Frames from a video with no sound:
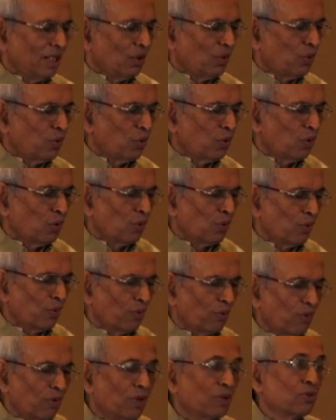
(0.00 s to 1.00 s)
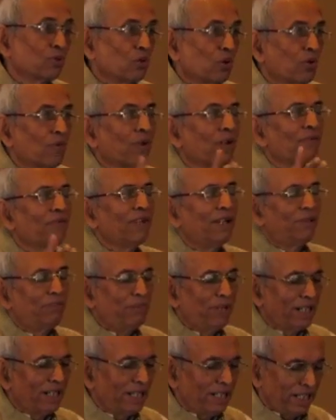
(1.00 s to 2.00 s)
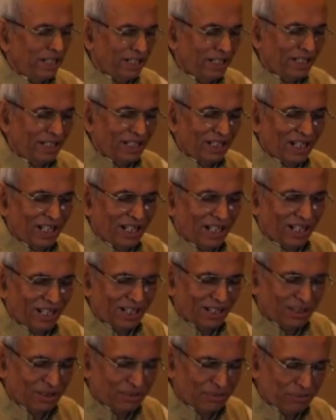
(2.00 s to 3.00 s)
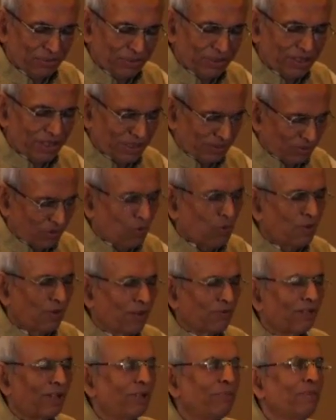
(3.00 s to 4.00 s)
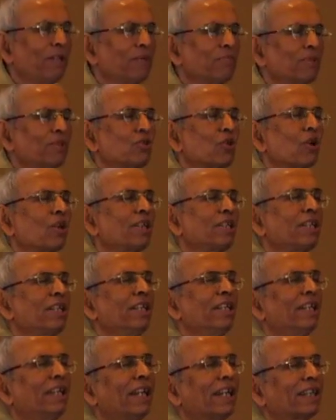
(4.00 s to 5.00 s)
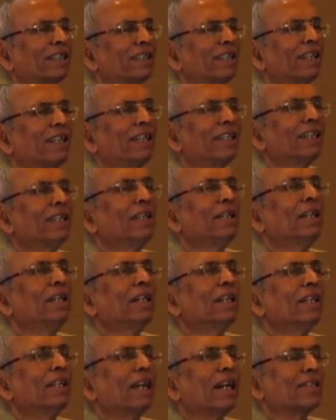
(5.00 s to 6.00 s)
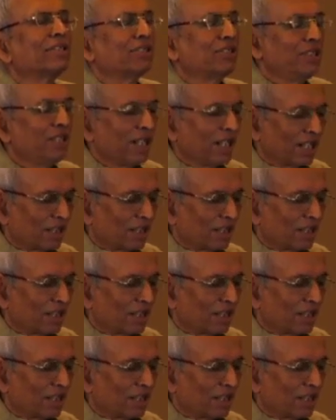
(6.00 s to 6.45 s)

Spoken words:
who was overwhelmingly with an overwhelming majority elected last year,